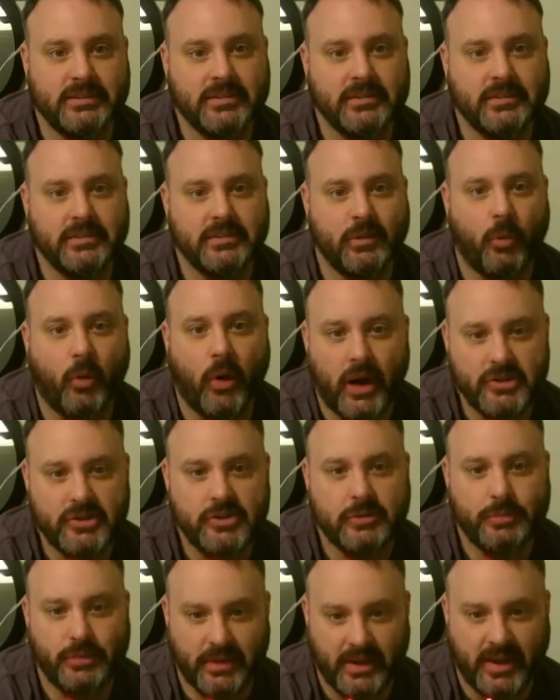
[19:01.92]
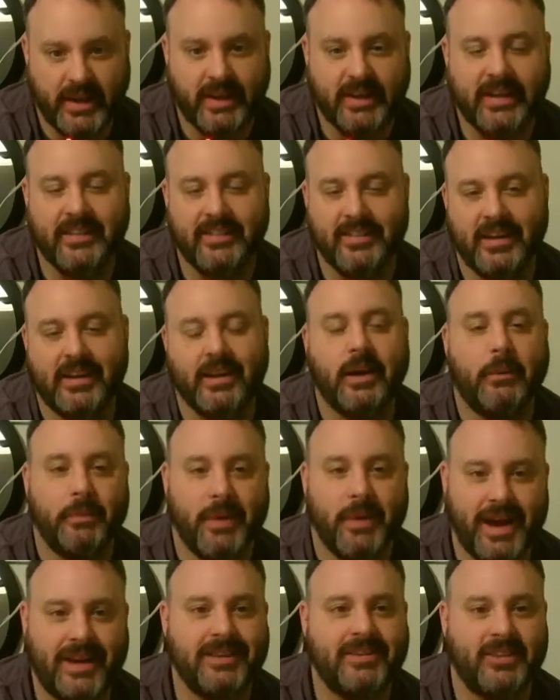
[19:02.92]
Yeah. Watch him play, and then come
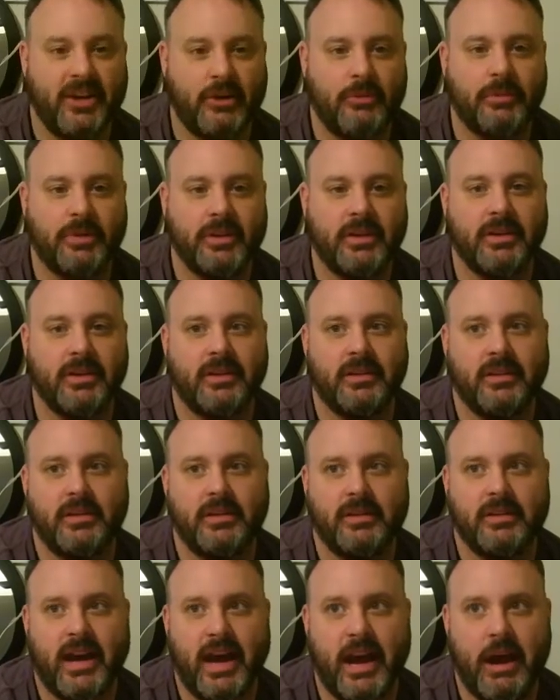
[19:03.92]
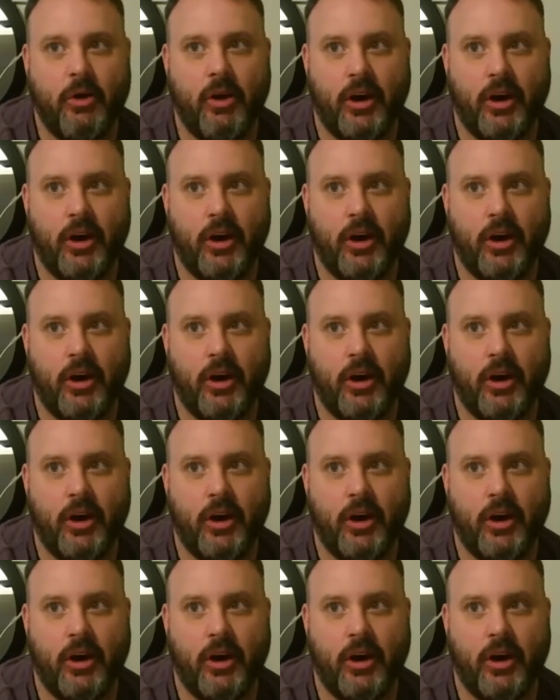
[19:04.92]
back and tell me how